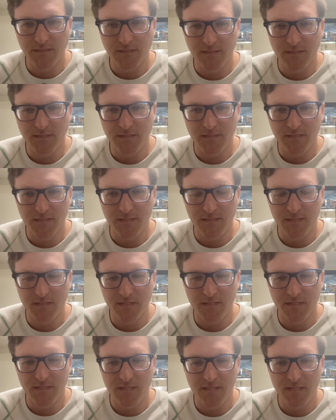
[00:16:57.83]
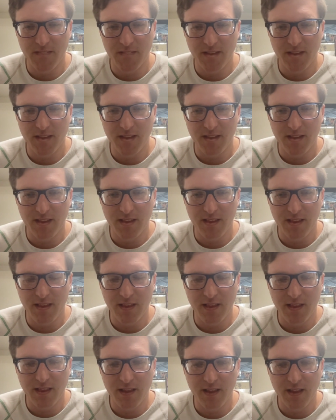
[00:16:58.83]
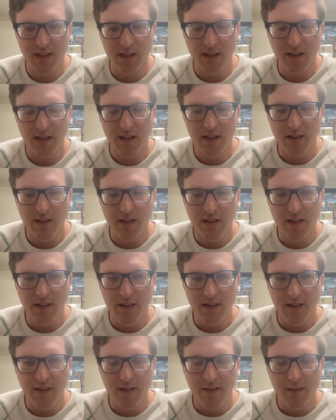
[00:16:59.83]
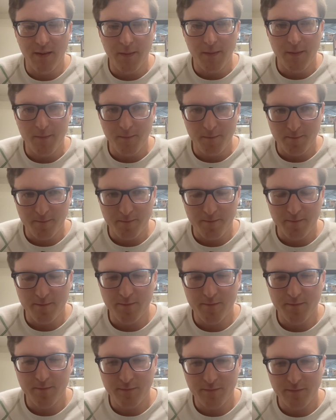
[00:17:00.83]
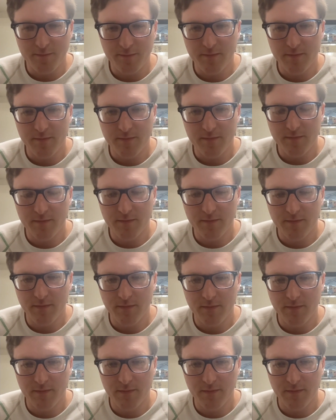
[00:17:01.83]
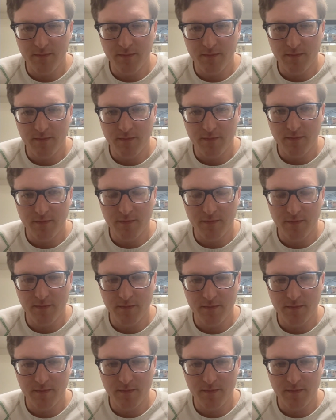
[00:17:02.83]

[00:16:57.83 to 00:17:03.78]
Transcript: [no speech]